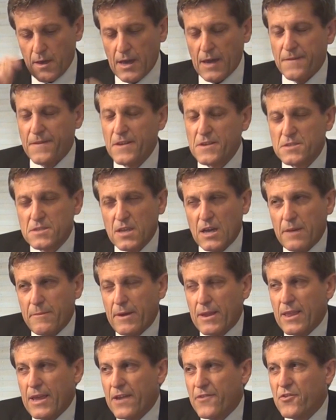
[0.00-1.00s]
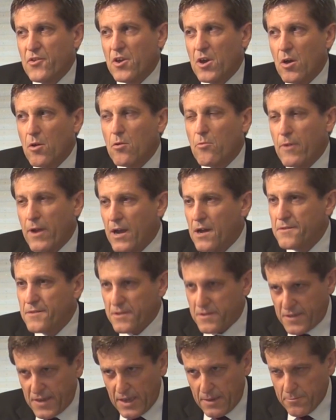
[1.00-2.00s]
At this time, I'd like to go around
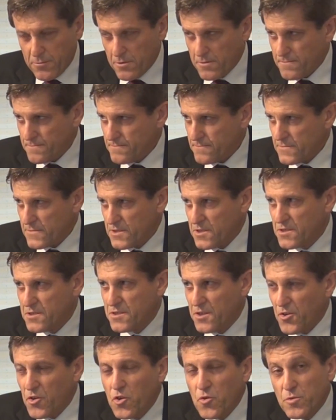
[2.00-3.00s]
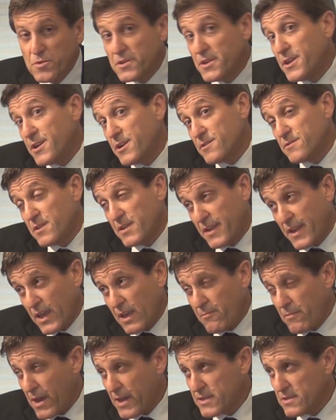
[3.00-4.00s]
the table to see who is here
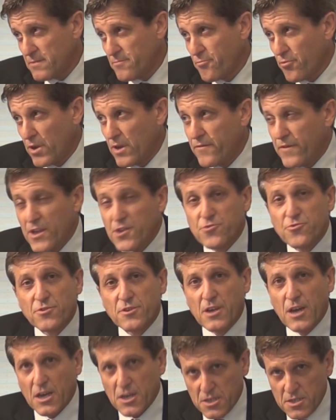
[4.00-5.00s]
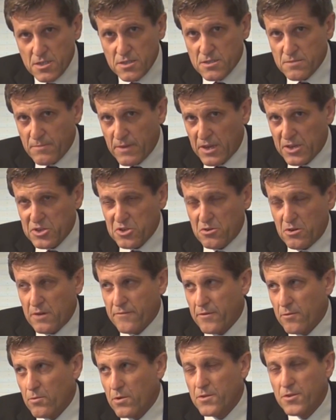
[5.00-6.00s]
today, make some brief introductions, make sure
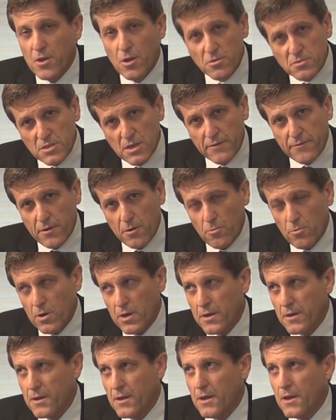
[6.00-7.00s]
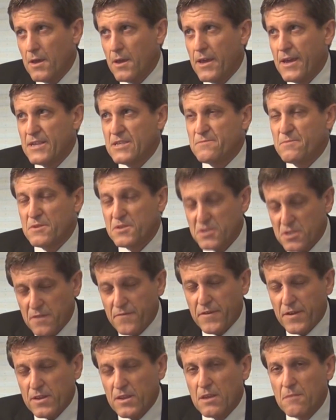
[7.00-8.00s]
everyone knows everyone, and
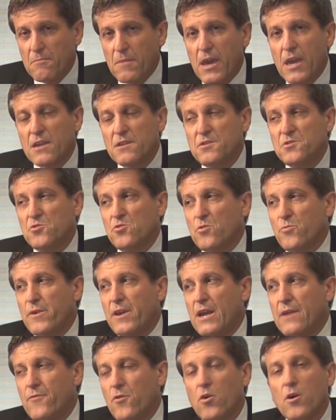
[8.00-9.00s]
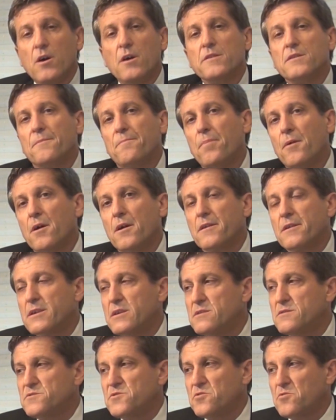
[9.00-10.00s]
specifically make sure we have all the
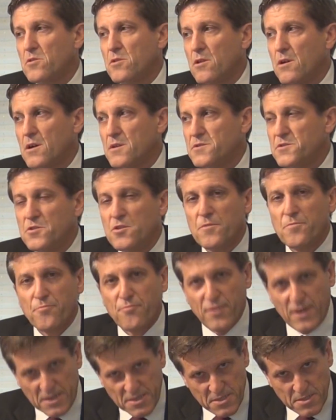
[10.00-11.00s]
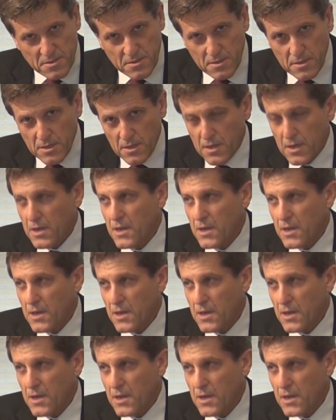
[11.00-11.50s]
parties to the lawsuit present,